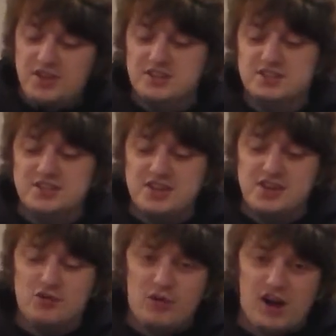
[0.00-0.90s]
is
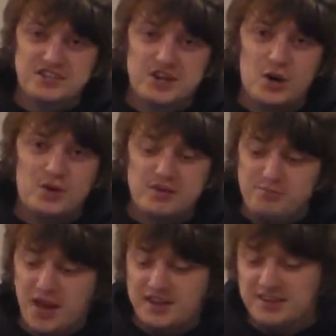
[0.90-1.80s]
the Crosscode
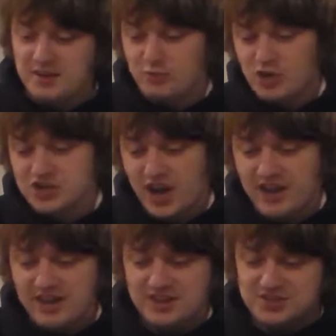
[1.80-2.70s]
Compendium, which
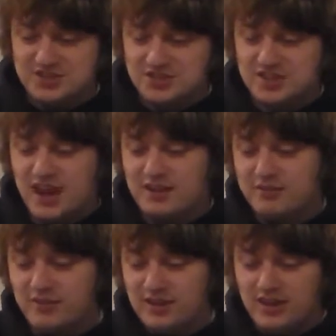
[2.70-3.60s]
is just kind
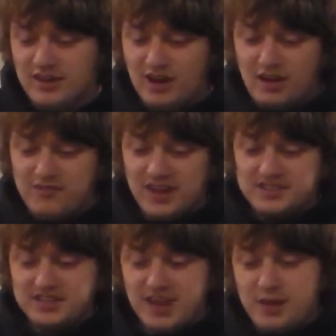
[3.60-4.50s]
of a
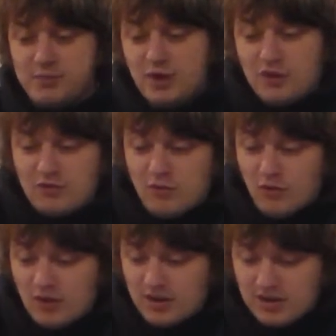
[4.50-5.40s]
fancy name
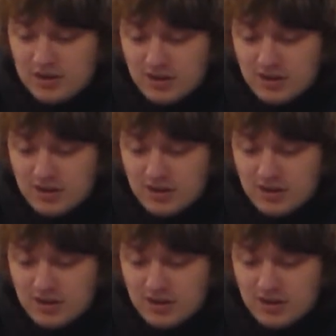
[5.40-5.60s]
for